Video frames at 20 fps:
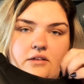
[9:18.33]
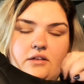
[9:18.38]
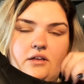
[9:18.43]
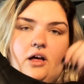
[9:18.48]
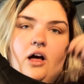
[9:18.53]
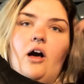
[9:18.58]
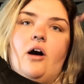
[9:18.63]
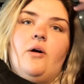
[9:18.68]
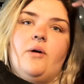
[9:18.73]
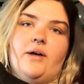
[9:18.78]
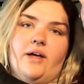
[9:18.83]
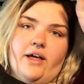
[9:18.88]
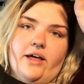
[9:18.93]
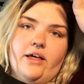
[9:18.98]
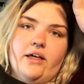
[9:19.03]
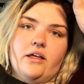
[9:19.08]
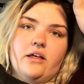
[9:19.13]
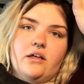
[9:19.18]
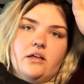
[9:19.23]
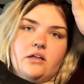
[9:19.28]
Okay,
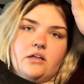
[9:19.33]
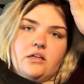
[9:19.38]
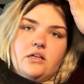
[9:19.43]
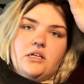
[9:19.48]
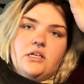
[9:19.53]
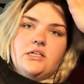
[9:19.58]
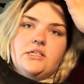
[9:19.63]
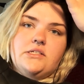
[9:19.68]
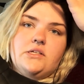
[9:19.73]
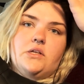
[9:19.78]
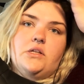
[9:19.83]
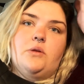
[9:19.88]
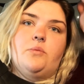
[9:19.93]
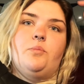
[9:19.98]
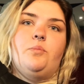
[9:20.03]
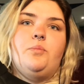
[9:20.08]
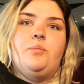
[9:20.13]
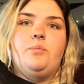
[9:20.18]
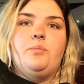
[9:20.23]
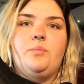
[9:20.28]
so the
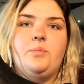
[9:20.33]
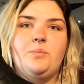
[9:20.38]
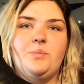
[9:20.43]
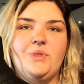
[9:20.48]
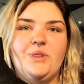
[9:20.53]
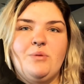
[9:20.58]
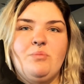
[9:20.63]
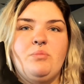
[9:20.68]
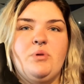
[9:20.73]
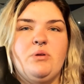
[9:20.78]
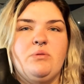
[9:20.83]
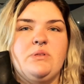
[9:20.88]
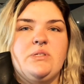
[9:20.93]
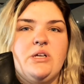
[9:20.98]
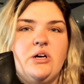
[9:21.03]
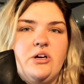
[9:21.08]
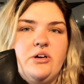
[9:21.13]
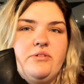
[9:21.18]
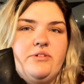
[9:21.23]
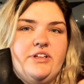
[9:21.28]
boots
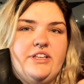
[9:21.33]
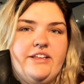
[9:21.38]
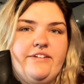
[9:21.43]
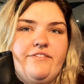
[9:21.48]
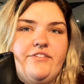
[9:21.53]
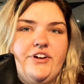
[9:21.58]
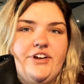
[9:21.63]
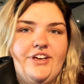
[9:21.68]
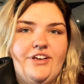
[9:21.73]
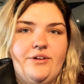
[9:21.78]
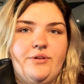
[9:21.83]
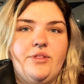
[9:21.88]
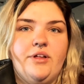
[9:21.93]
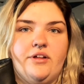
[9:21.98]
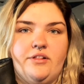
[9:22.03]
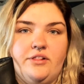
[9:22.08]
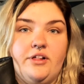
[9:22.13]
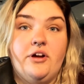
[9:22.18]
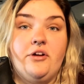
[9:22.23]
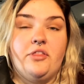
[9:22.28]
aren't really for you, they're
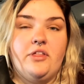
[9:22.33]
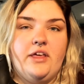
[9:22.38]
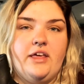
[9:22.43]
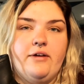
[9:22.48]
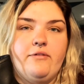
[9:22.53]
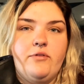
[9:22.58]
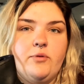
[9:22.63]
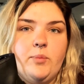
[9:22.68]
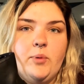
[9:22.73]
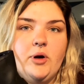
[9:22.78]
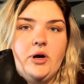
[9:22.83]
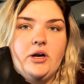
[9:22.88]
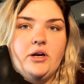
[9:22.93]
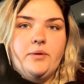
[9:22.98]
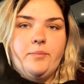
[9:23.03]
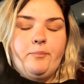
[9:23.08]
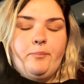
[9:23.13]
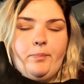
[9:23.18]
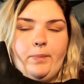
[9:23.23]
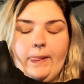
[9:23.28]
the gift part.
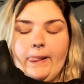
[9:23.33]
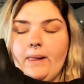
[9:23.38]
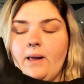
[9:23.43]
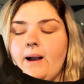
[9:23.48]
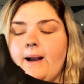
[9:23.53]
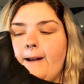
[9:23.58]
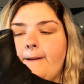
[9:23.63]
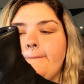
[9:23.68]
Okay.